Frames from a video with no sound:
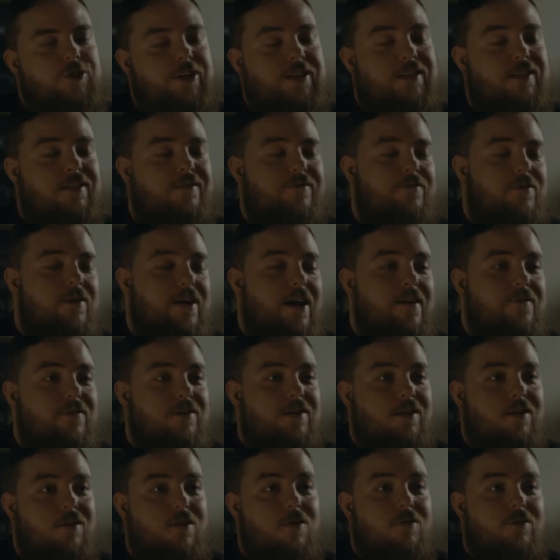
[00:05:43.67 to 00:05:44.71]
Jesus forgave
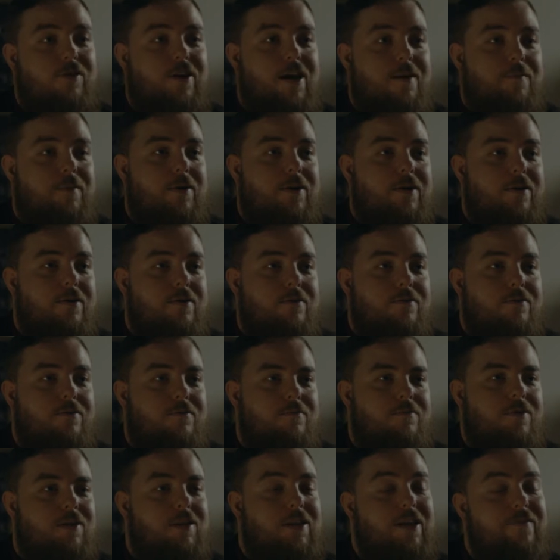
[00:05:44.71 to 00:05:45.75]
us a long time
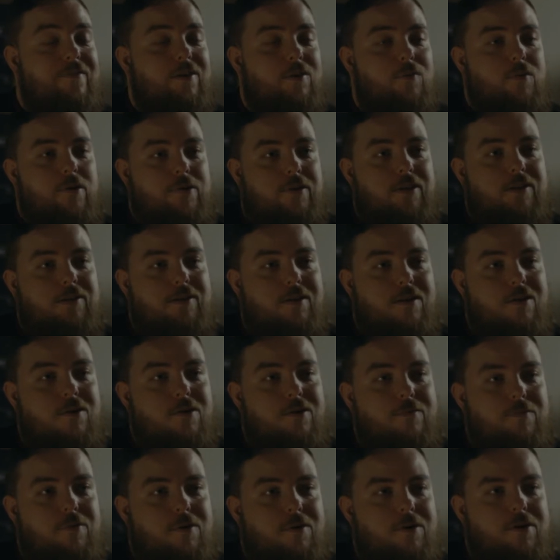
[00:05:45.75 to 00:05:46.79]
ago, but living with it's the
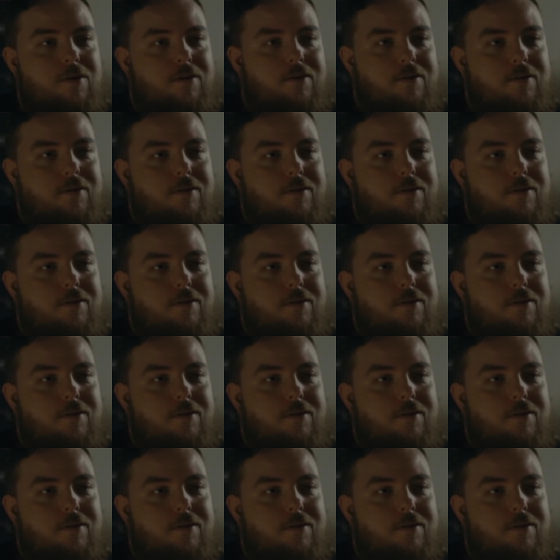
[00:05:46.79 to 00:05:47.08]
hard part.